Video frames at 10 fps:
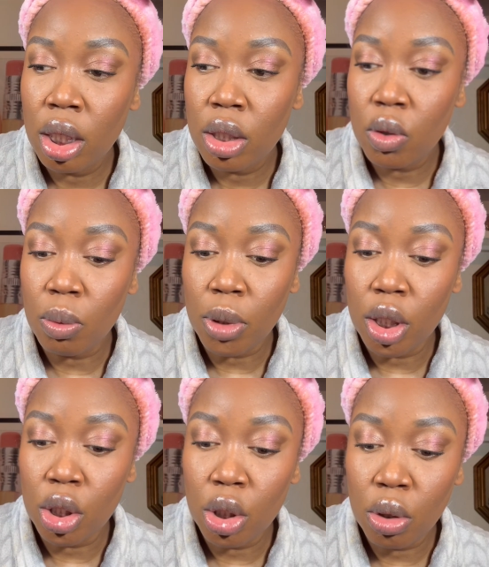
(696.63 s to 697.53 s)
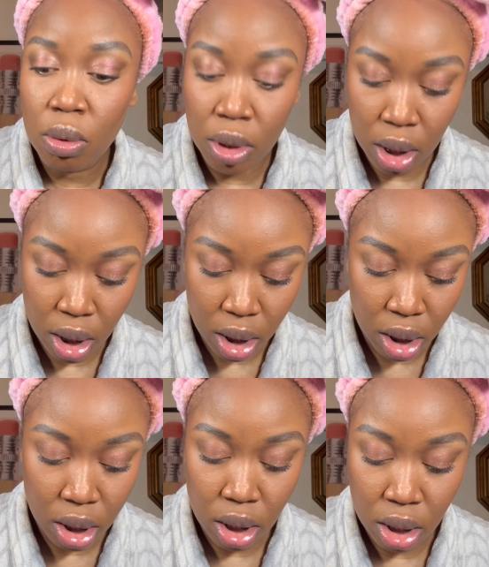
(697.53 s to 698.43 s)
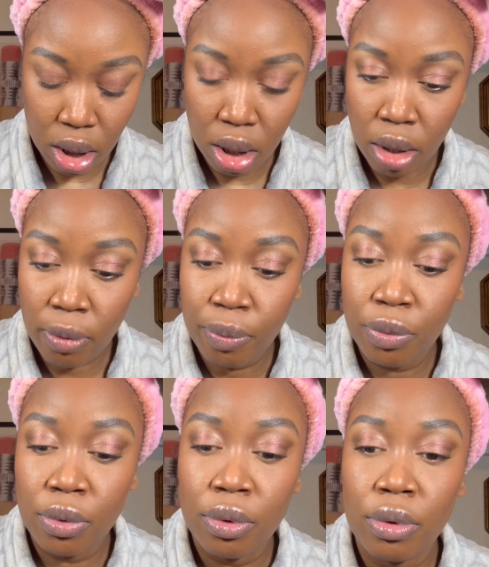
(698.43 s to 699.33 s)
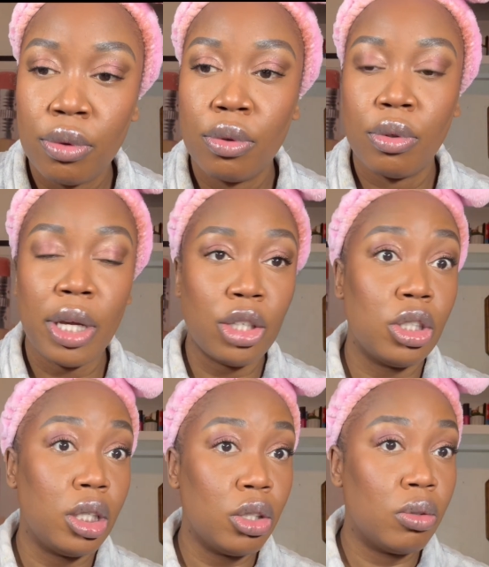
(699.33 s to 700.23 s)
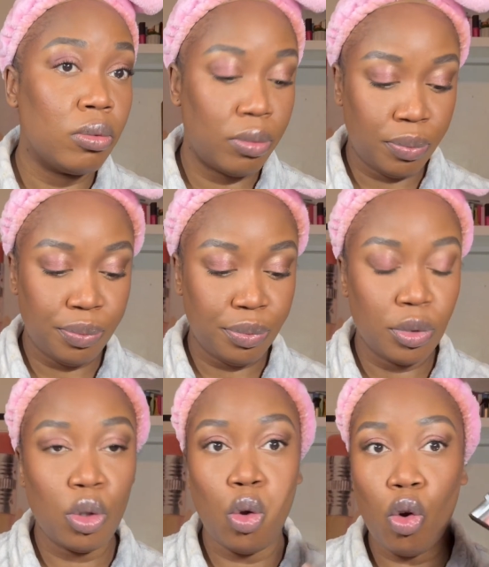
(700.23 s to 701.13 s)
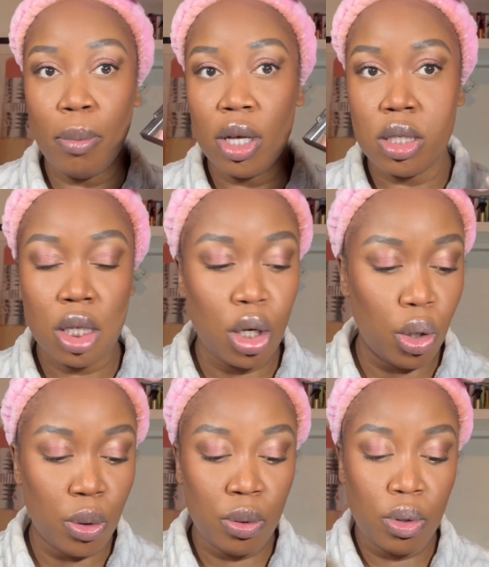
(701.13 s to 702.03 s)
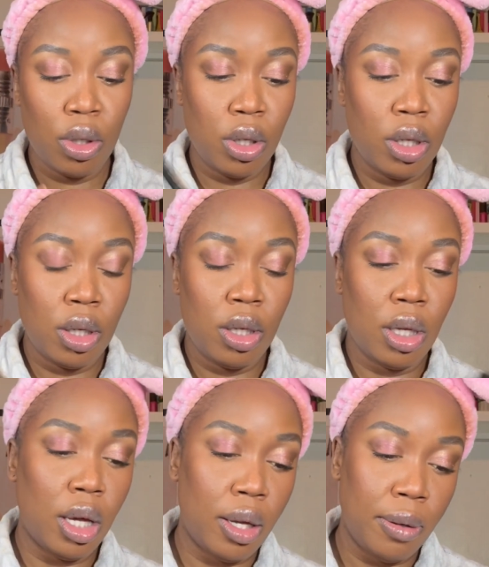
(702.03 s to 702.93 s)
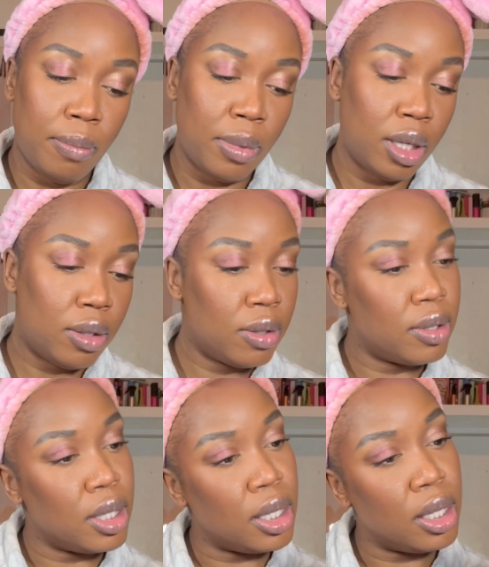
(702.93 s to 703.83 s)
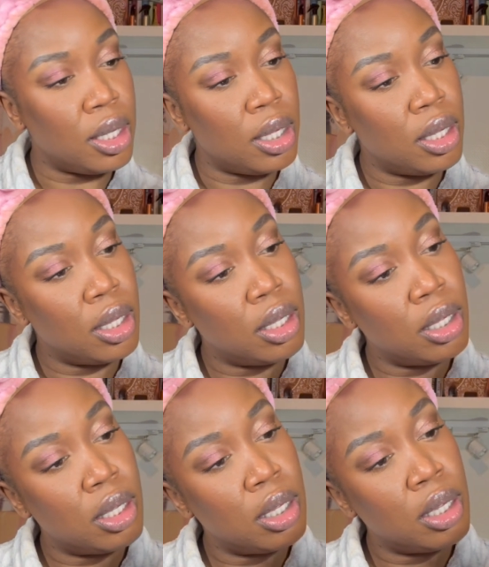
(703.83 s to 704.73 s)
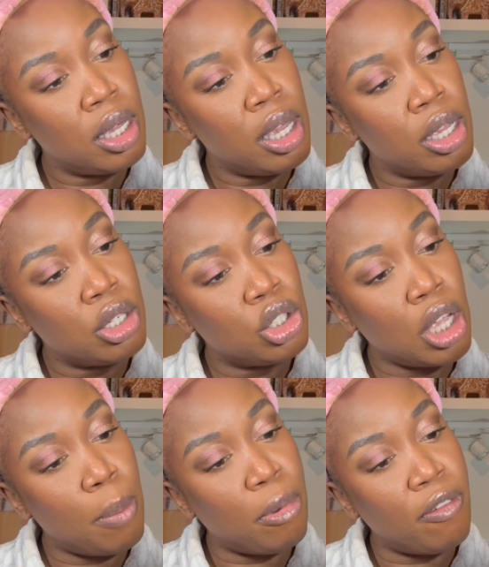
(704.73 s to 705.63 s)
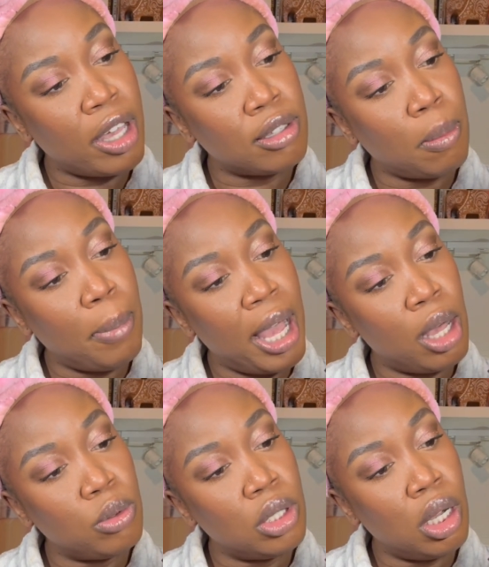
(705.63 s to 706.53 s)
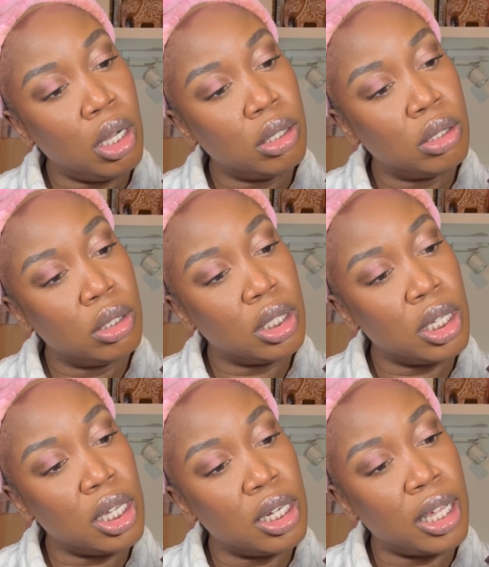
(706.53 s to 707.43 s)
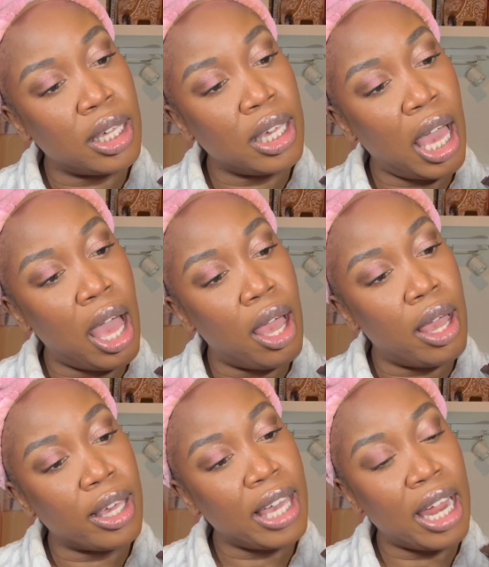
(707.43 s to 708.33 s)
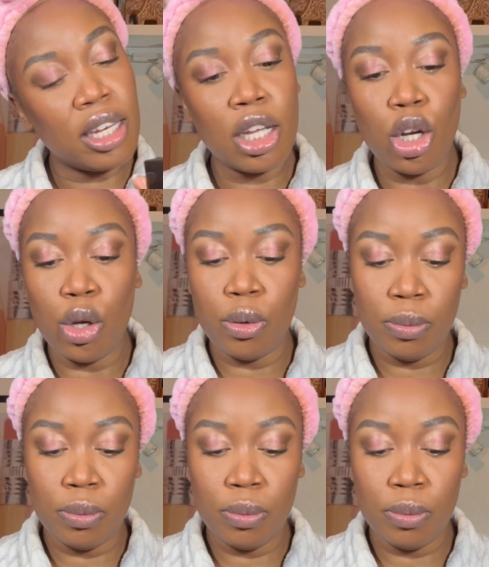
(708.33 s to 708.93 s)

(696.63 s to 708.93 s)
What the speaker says: So I'm gonna do is actually Mercy Glow. It's the Shea Perfector powder in the Candy Glow,